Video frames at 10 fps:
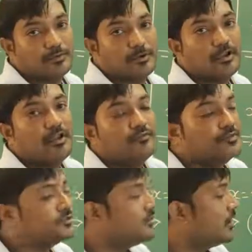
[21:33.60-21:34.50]
possible.
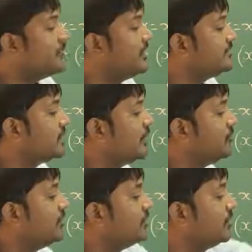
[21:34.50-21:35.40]
You should always
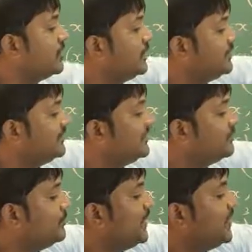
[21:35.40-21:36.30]
convert
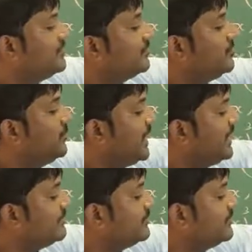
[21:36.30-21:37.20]
this
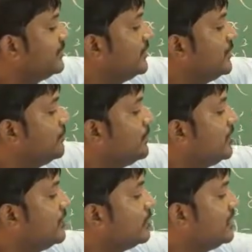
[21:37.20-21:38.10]
base
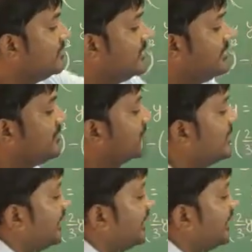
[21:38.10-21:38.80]
power only. See, this